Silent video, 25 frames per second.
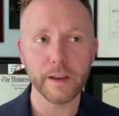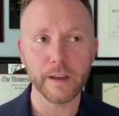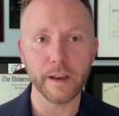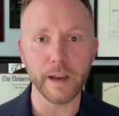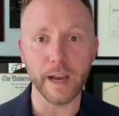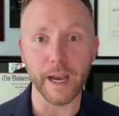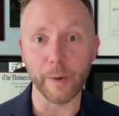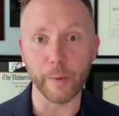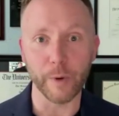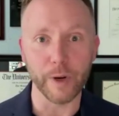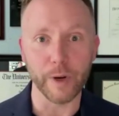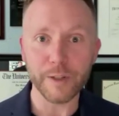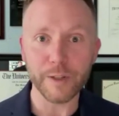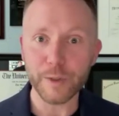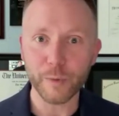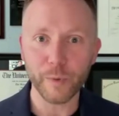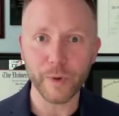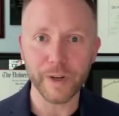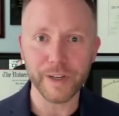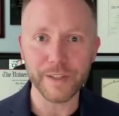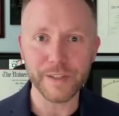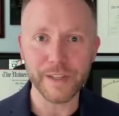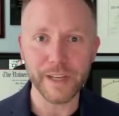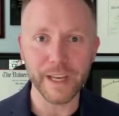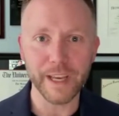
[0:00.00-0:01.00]
I would also
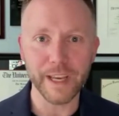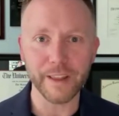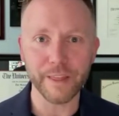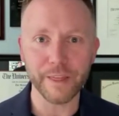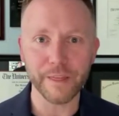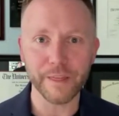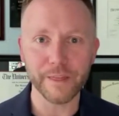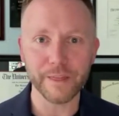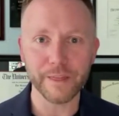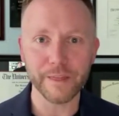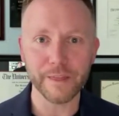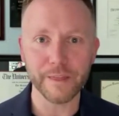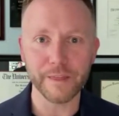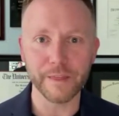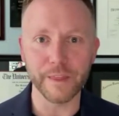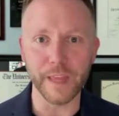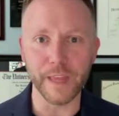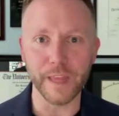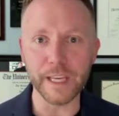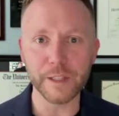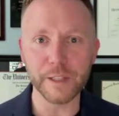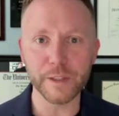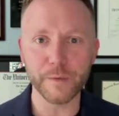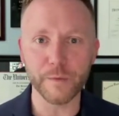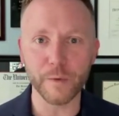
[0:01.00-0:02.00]
want to say
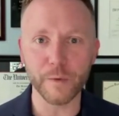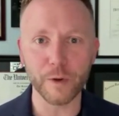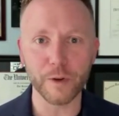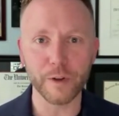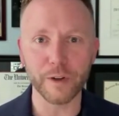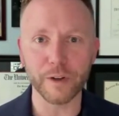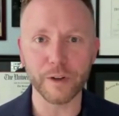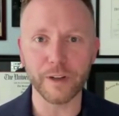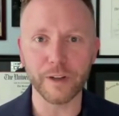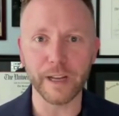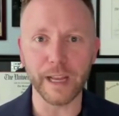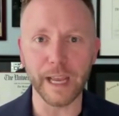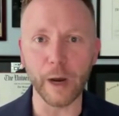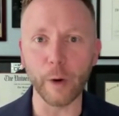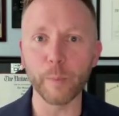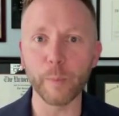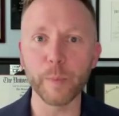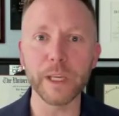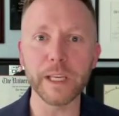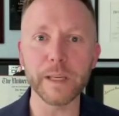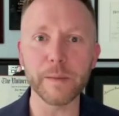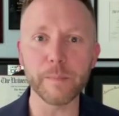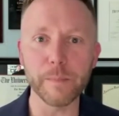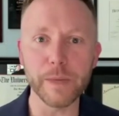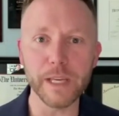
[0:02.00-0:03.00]
thanks for
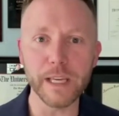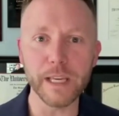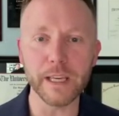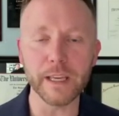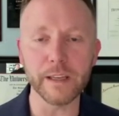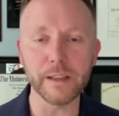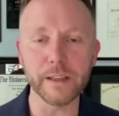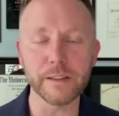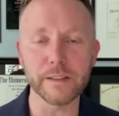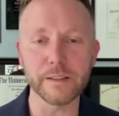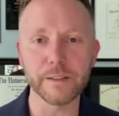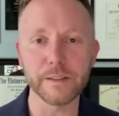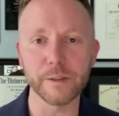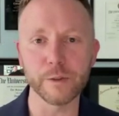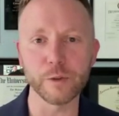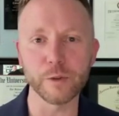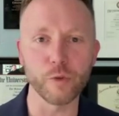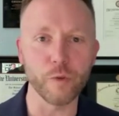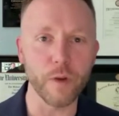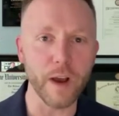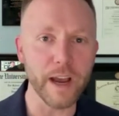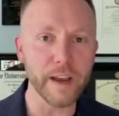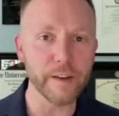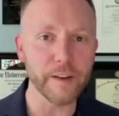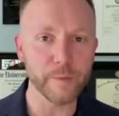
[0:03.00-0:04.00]
helping me to
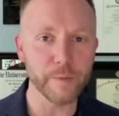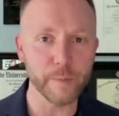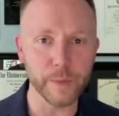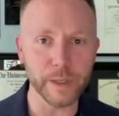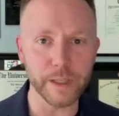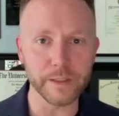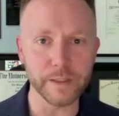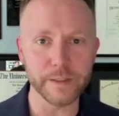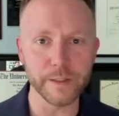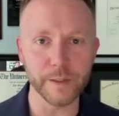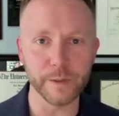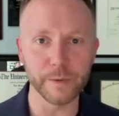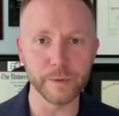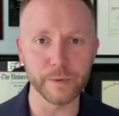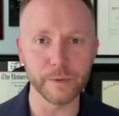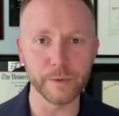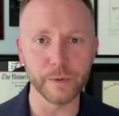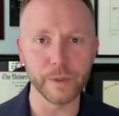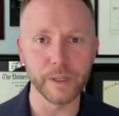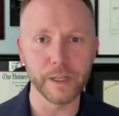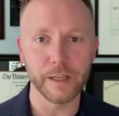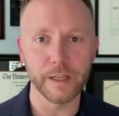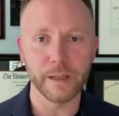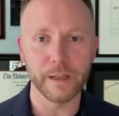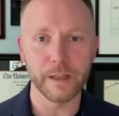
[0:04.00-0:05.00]
drive me to
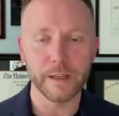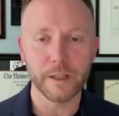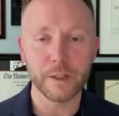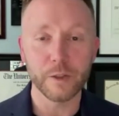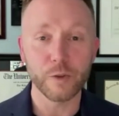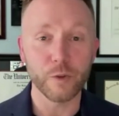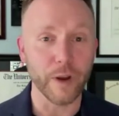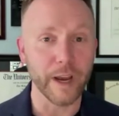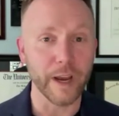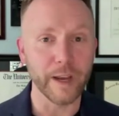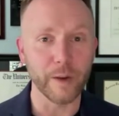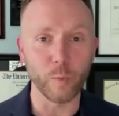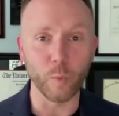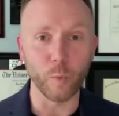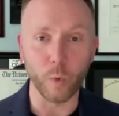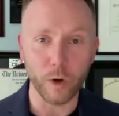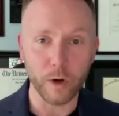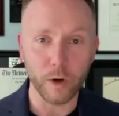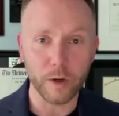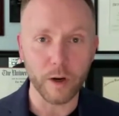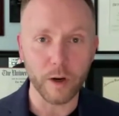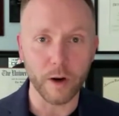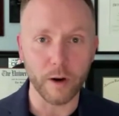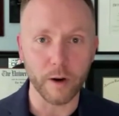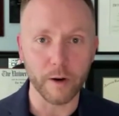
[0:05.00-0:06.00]
try and
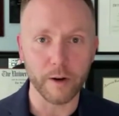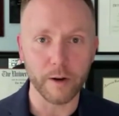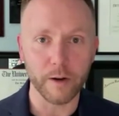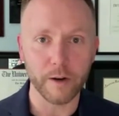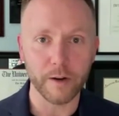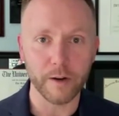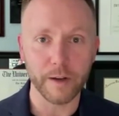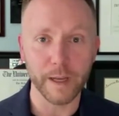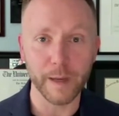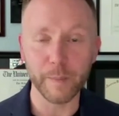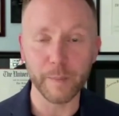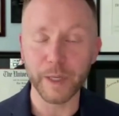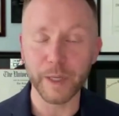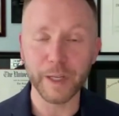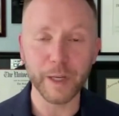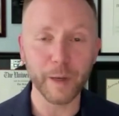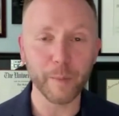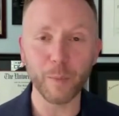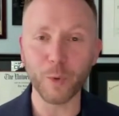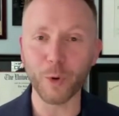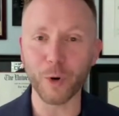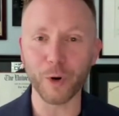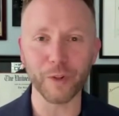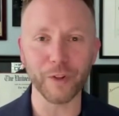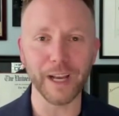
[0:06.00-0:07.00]
work harder and become
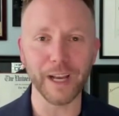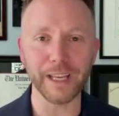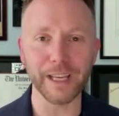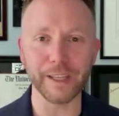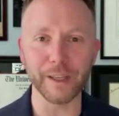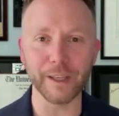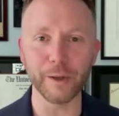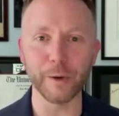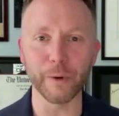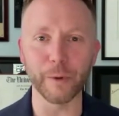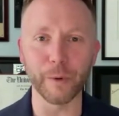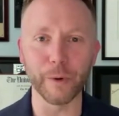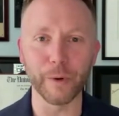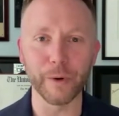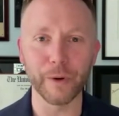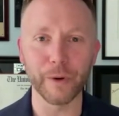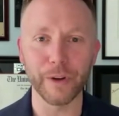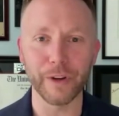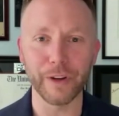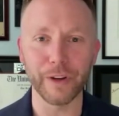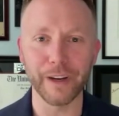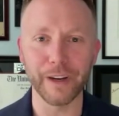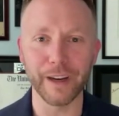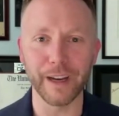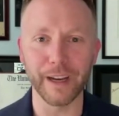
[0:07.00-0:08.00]
more like you.
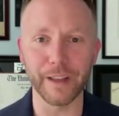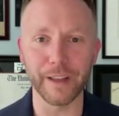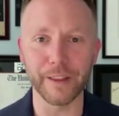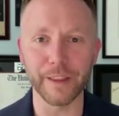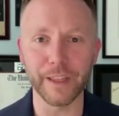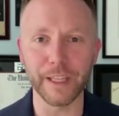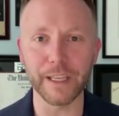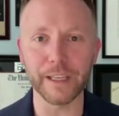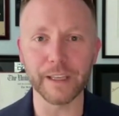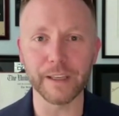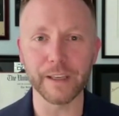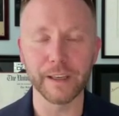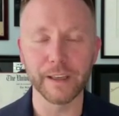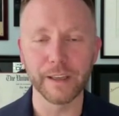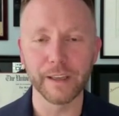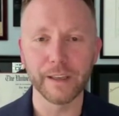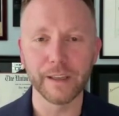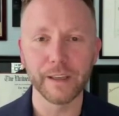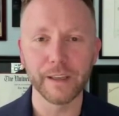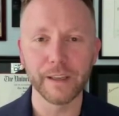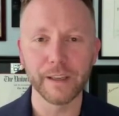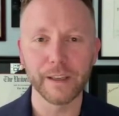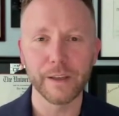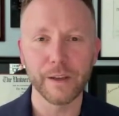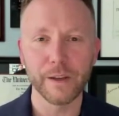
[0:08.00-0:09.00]
I think
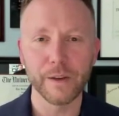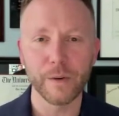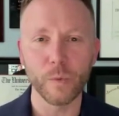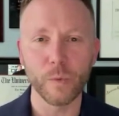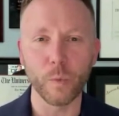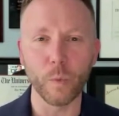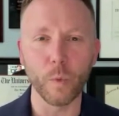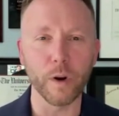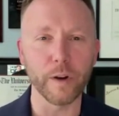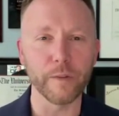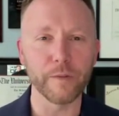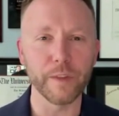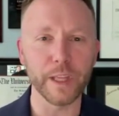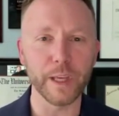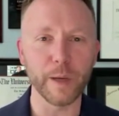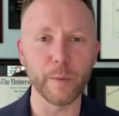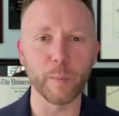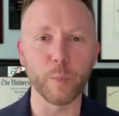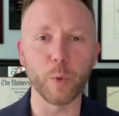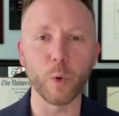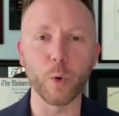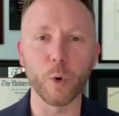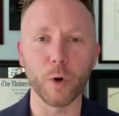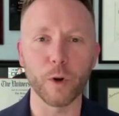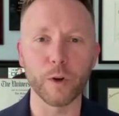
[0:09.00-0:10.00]
one of the
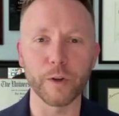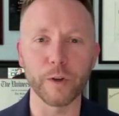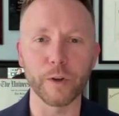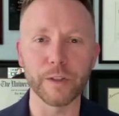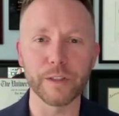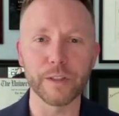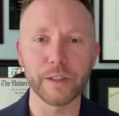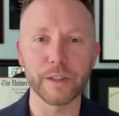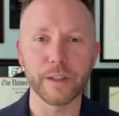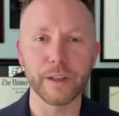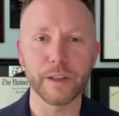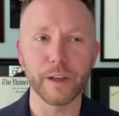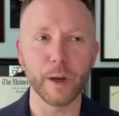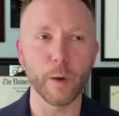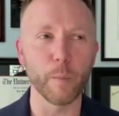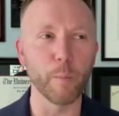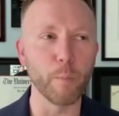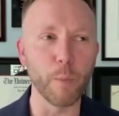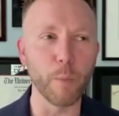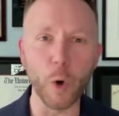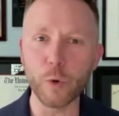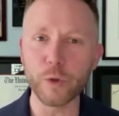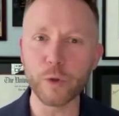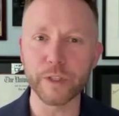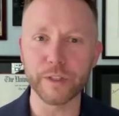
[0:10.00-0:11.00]
important
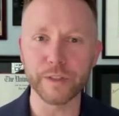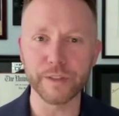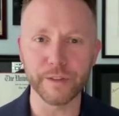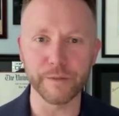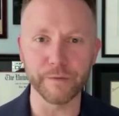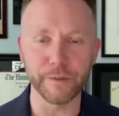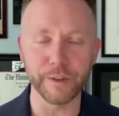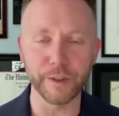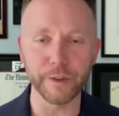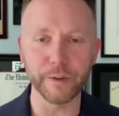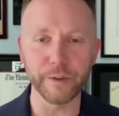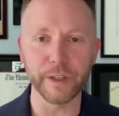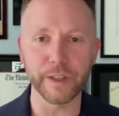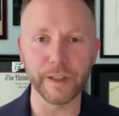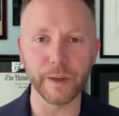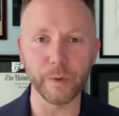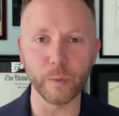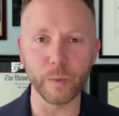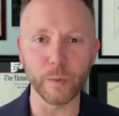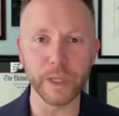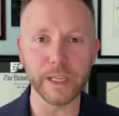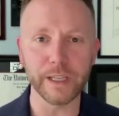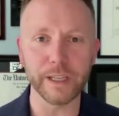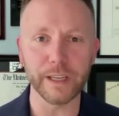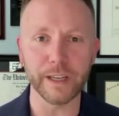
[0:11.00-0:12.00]
emotions and feeling that
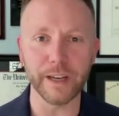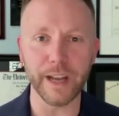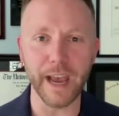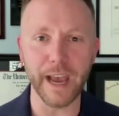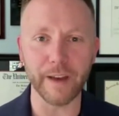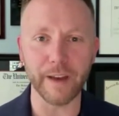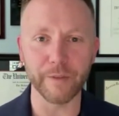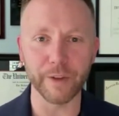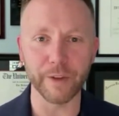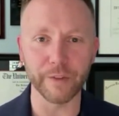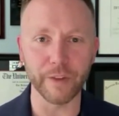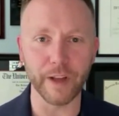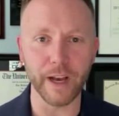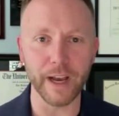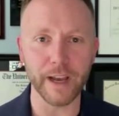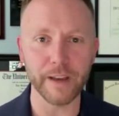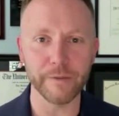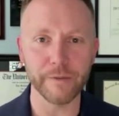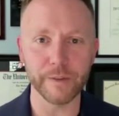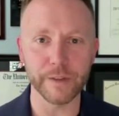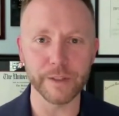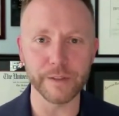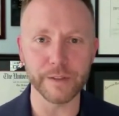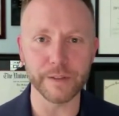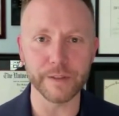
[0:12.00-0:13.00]
we can have in
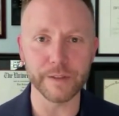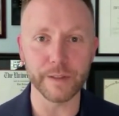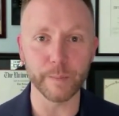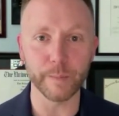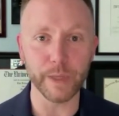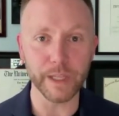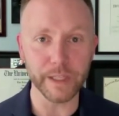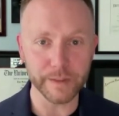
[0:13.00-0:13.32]
life is to be